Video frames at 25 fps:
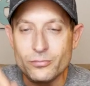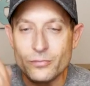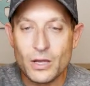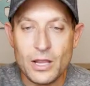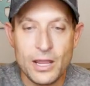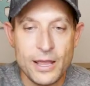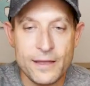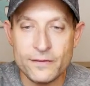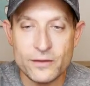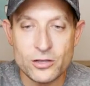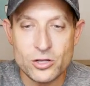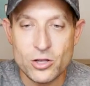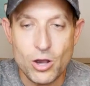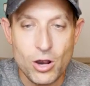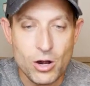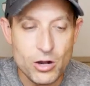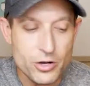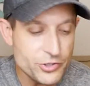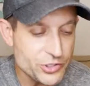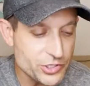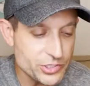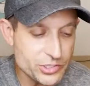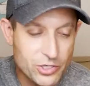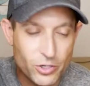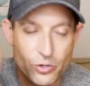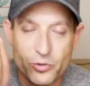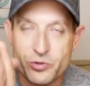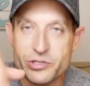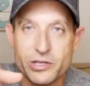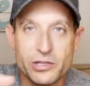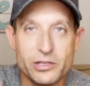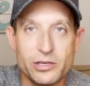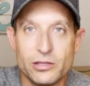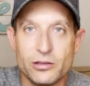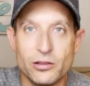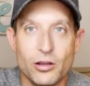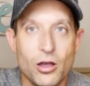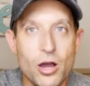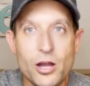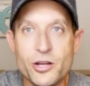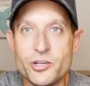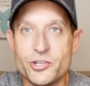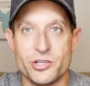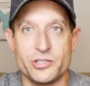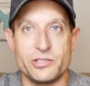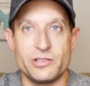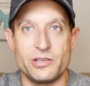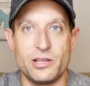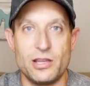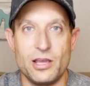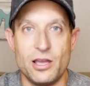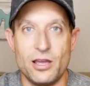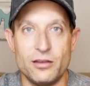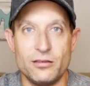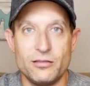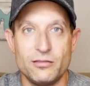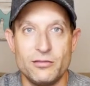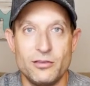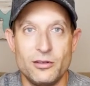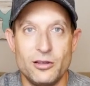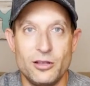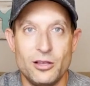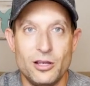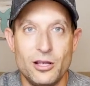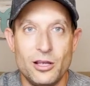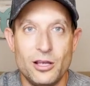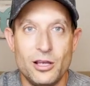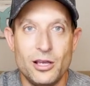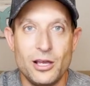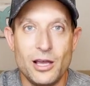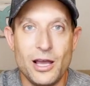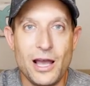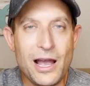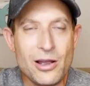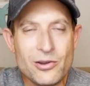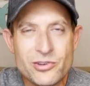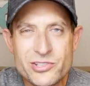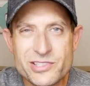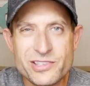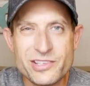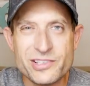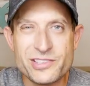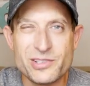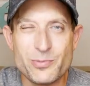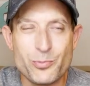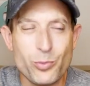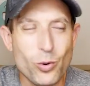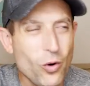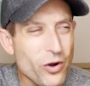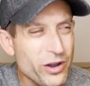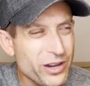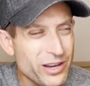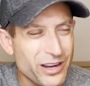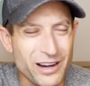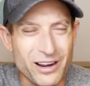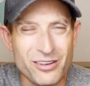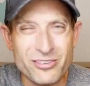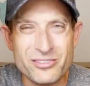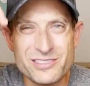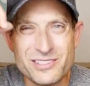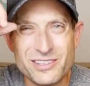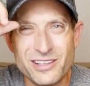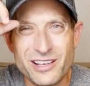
and the car just goes in and launches again, I was disappointed. I was